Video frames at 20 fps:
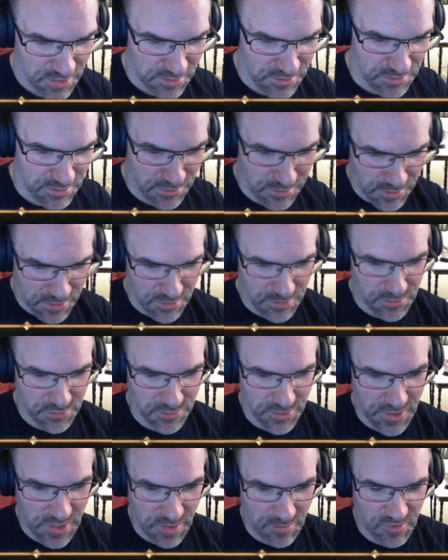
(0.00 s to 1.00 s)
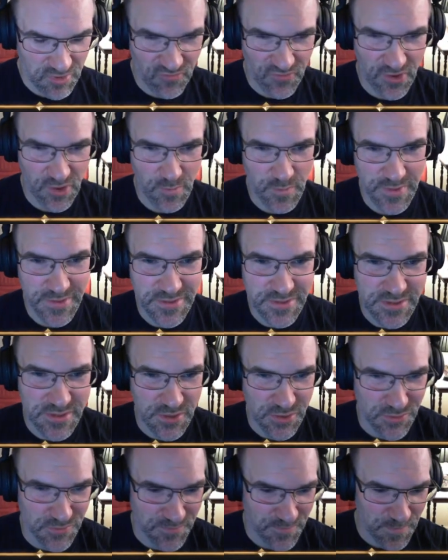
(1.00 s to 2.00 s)
dirty old game development.
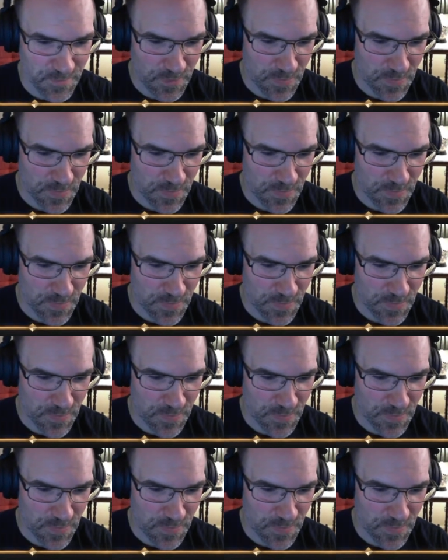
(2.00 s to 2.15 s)
So,